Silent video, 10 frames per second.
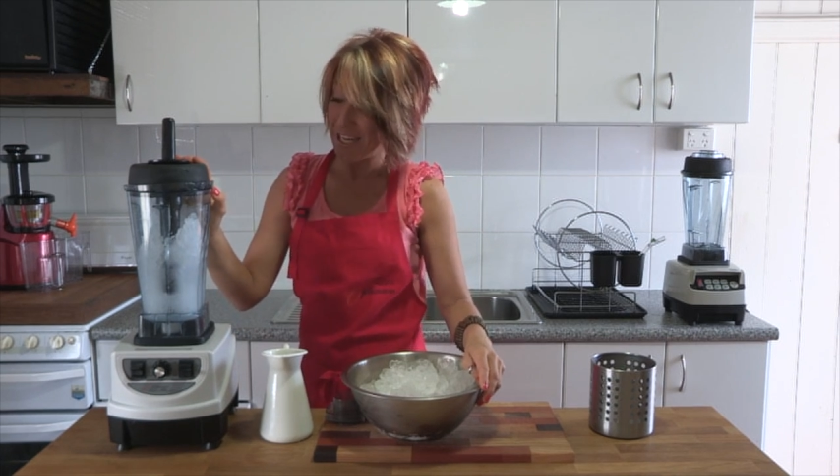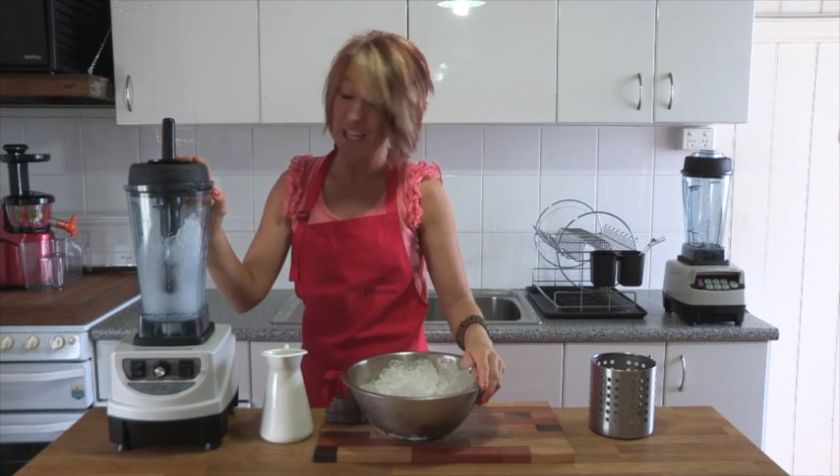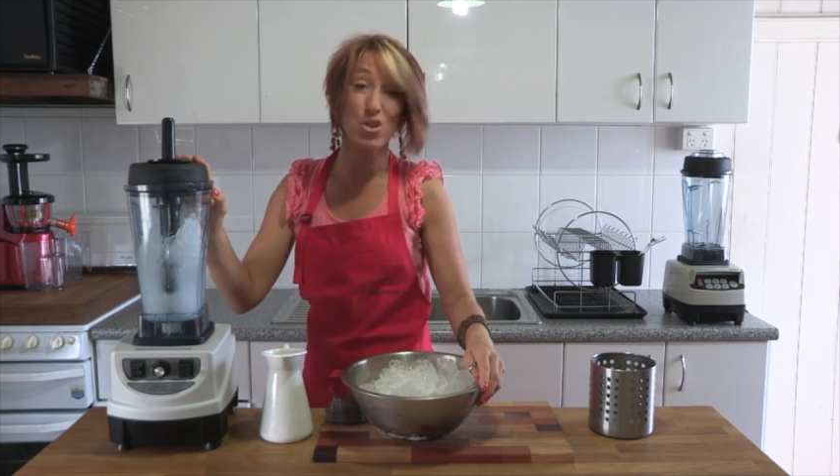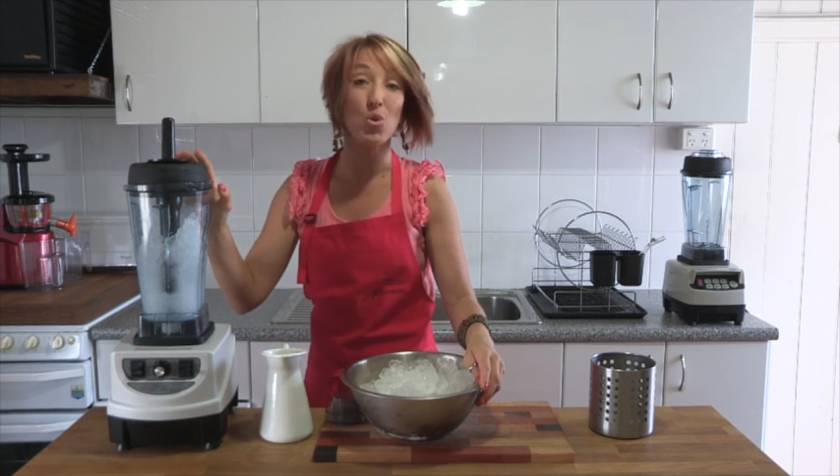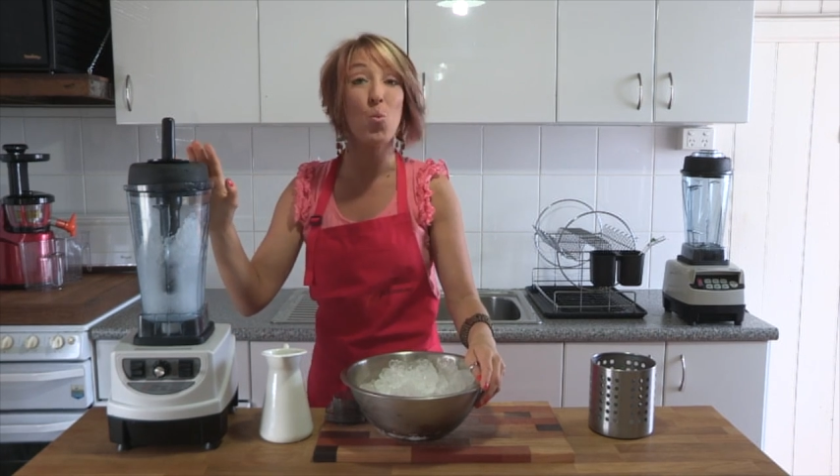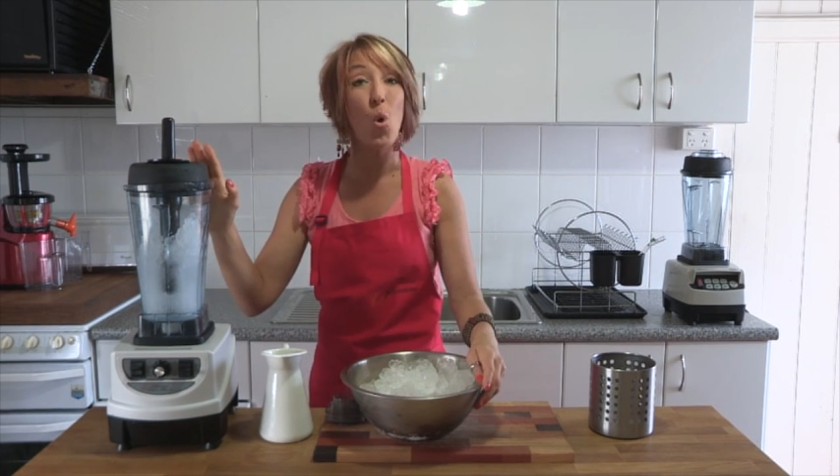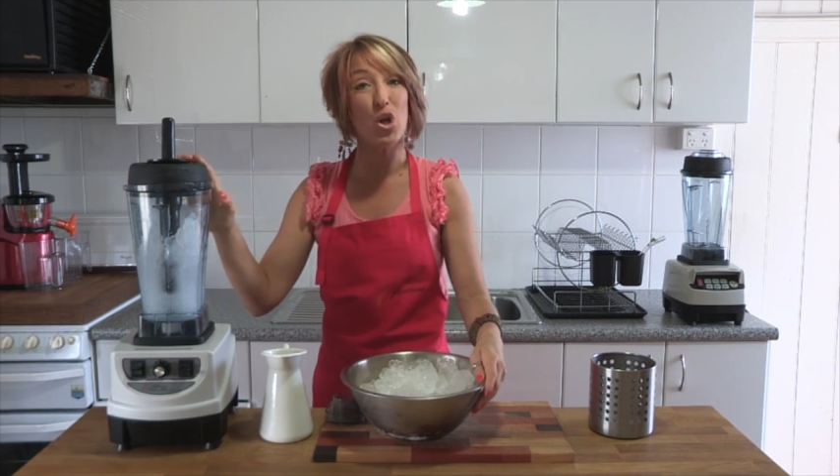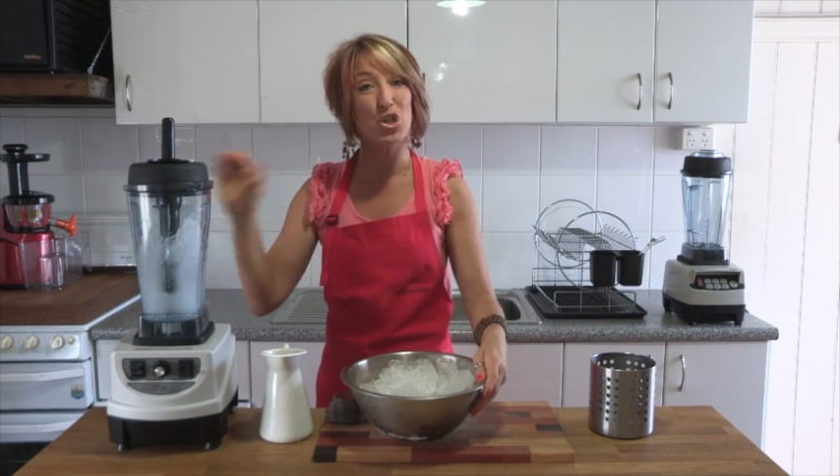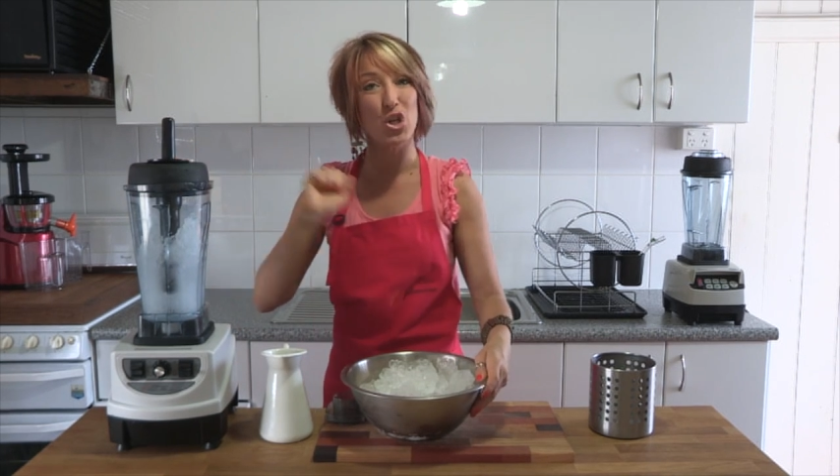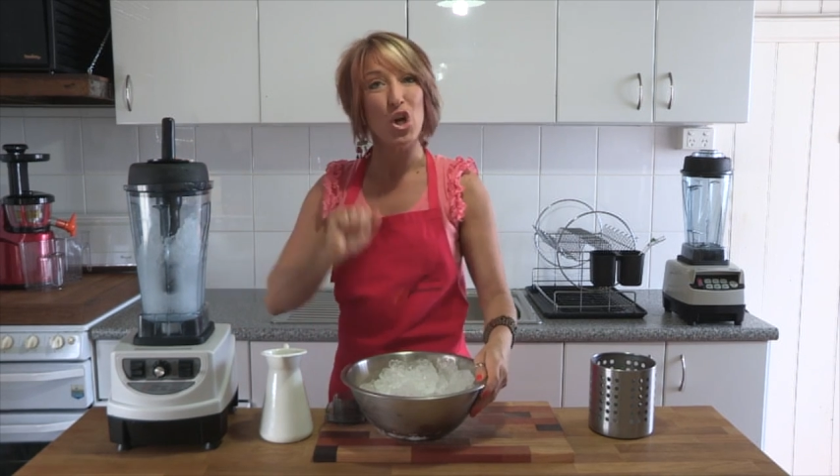Now to
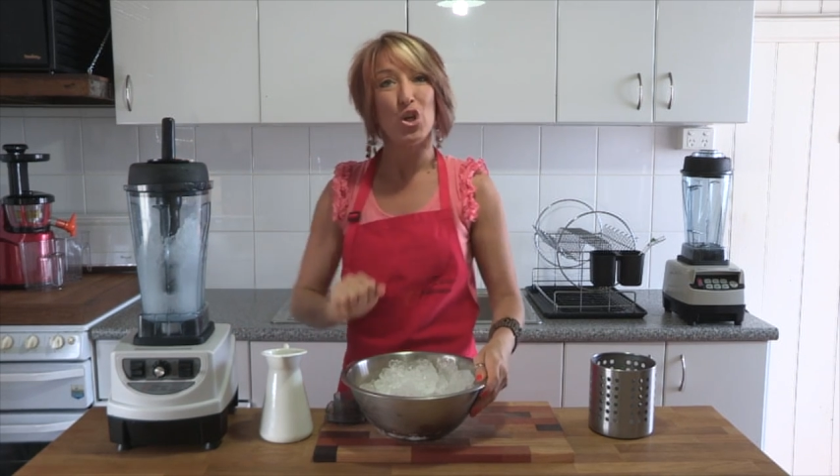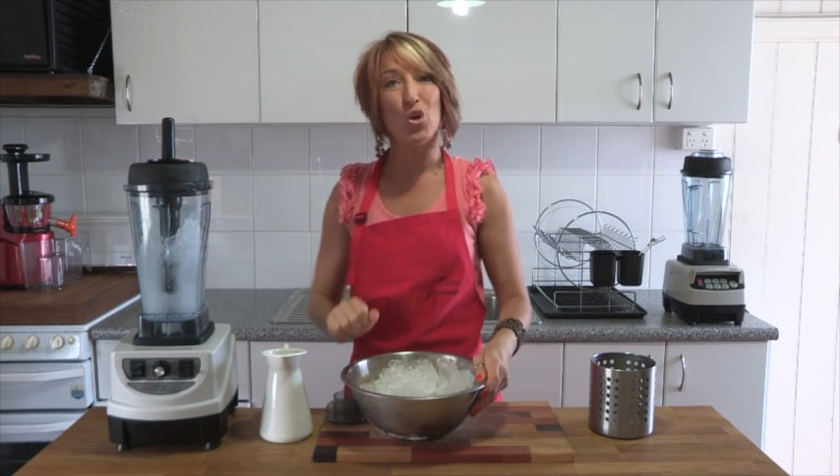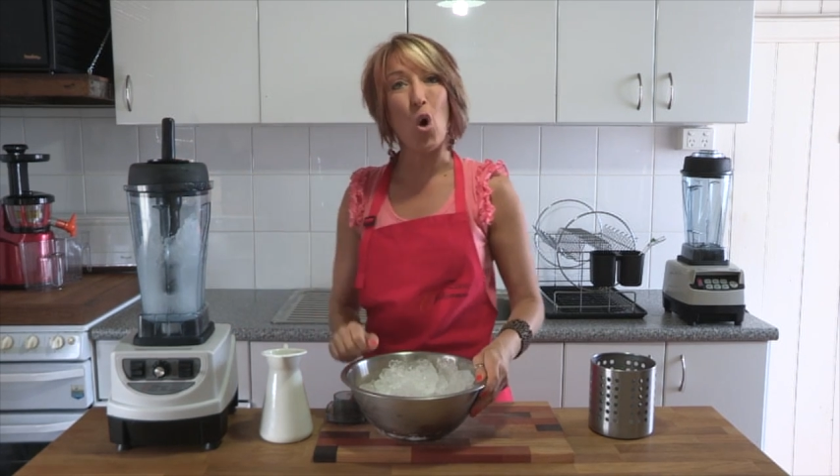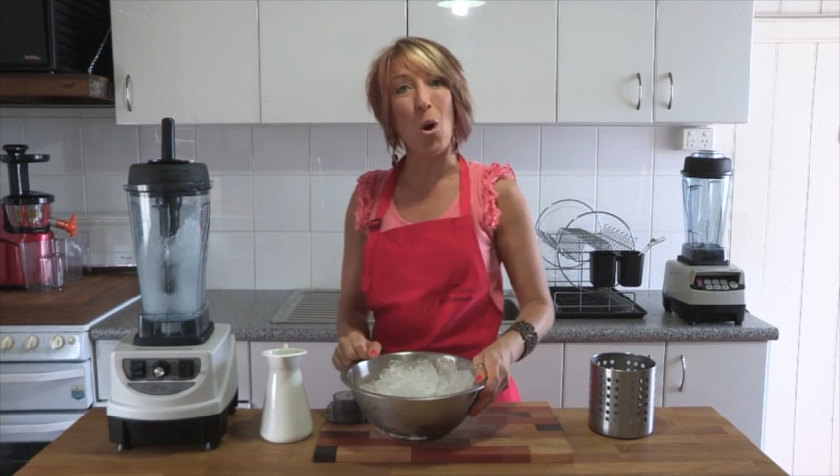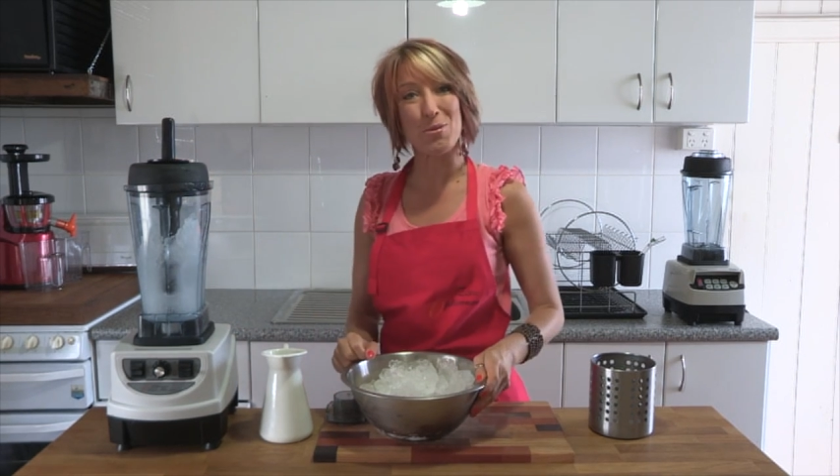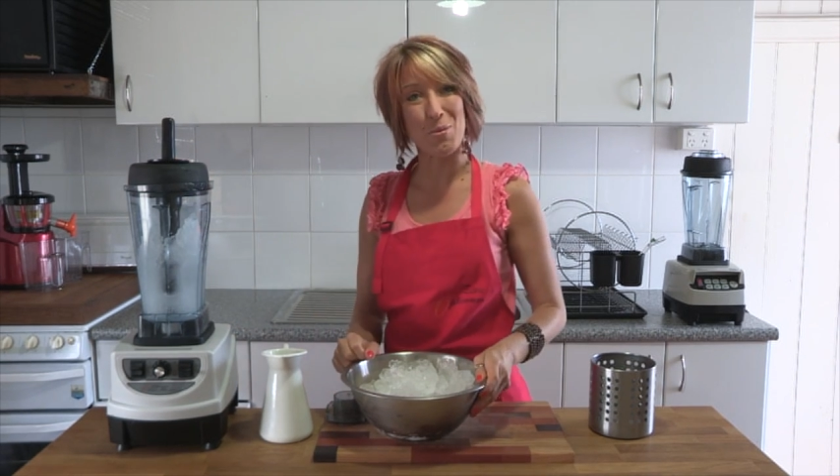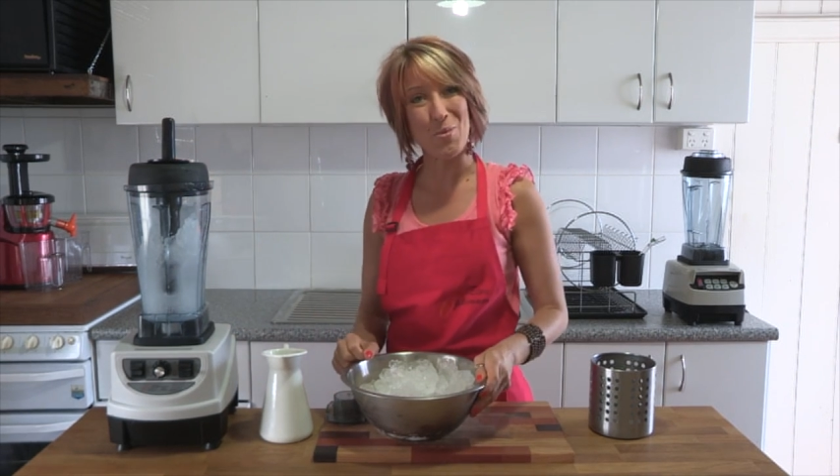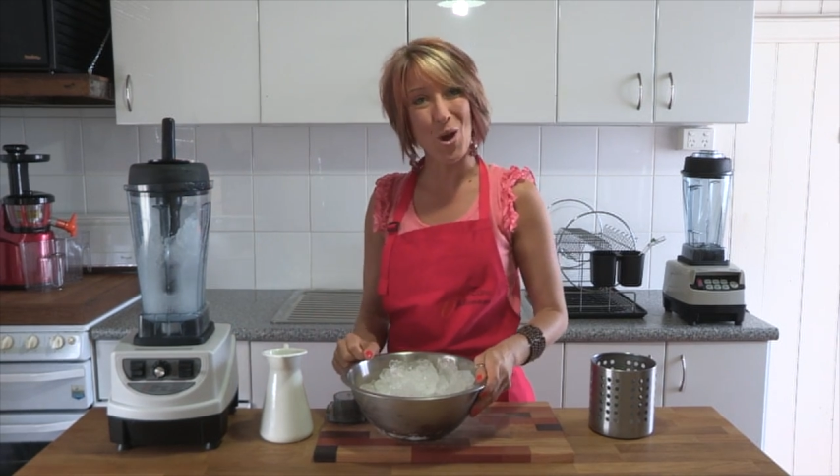wash your Optimum